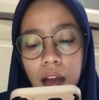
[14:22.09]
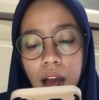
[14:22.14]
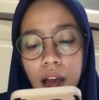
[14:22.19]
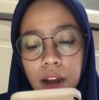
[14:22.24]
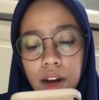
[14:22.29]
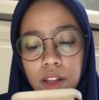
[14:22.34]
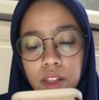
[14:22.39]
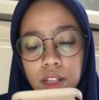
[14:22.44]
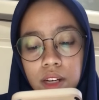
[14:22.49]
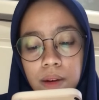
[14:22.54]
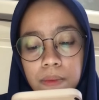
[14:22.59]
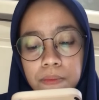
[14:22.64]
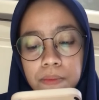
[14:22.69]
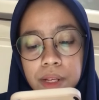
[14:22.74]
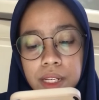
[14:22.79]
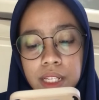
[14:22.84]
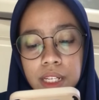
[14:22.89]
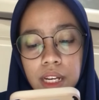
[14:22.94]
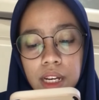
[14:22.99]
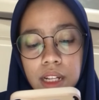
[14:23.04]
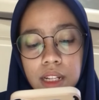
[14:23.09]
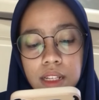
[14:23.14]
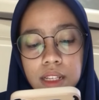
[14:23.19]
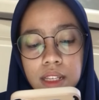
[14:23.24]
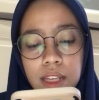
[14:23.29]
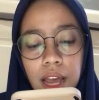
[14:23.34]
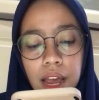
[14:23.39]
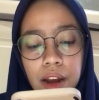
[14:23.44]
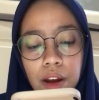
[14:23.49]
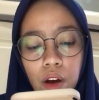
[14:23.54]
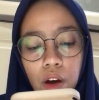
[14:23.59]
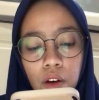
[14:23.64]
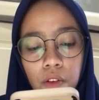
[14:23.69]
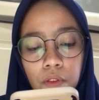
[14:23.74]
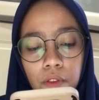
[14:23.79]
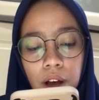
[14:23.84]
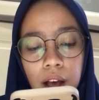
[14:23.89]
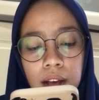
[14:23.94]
Another physical sign of